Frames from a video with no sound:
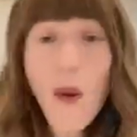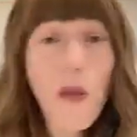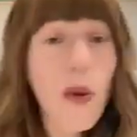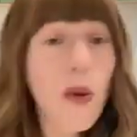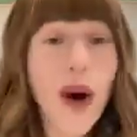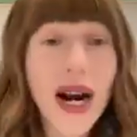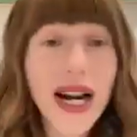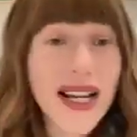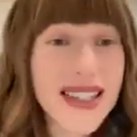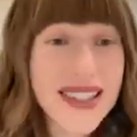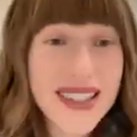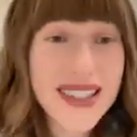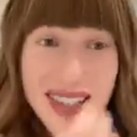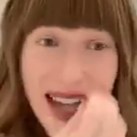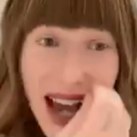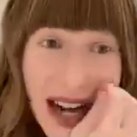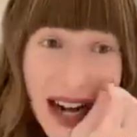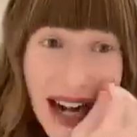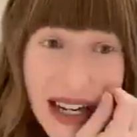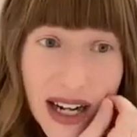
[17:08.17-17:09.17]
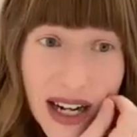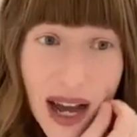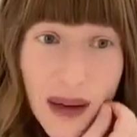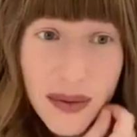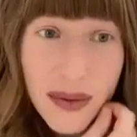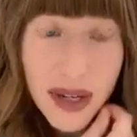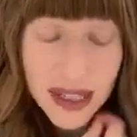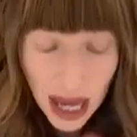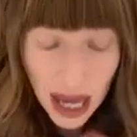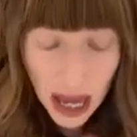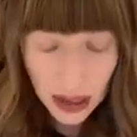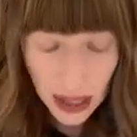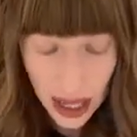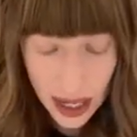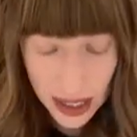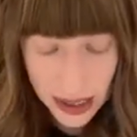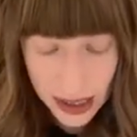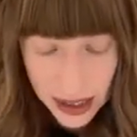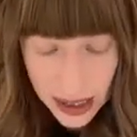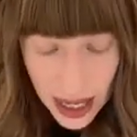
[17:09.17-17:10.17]
But what does the Tanya come and tell
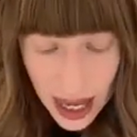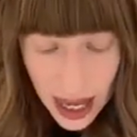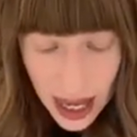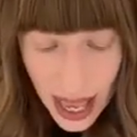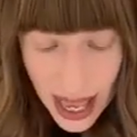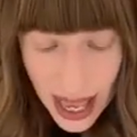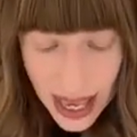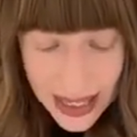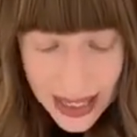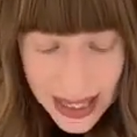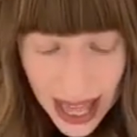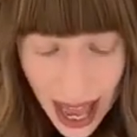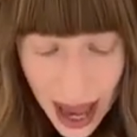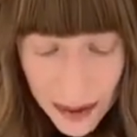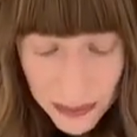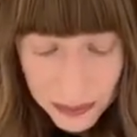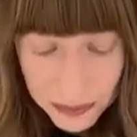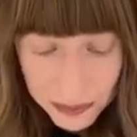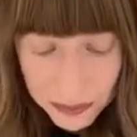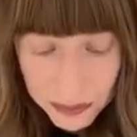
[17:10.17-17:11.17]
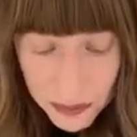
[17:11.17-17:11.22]
us is that